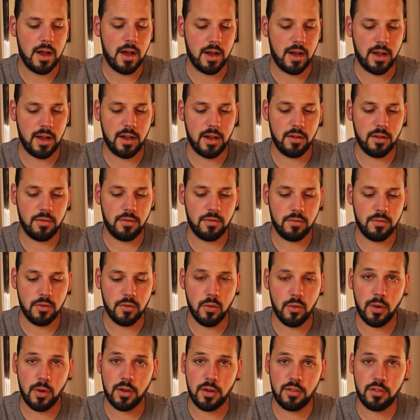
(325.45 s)
and if
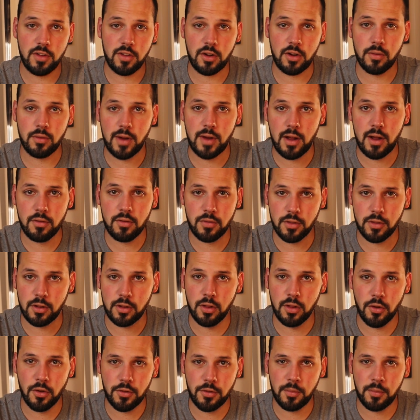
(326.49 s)
you want to stick around for the
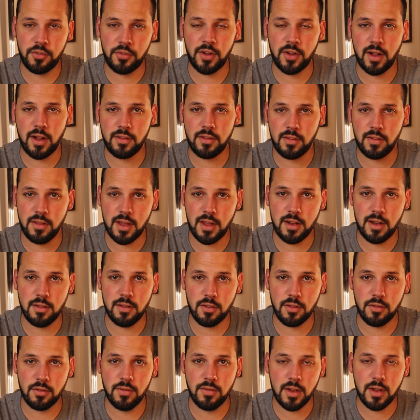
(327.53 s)
close-up shots at the end
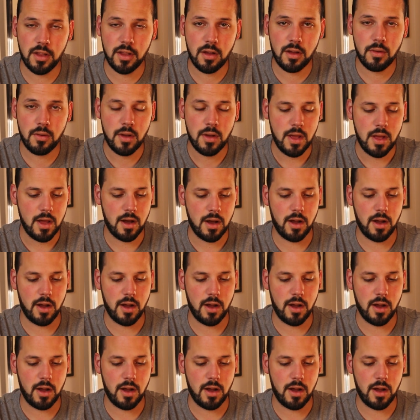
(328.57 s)
of this video,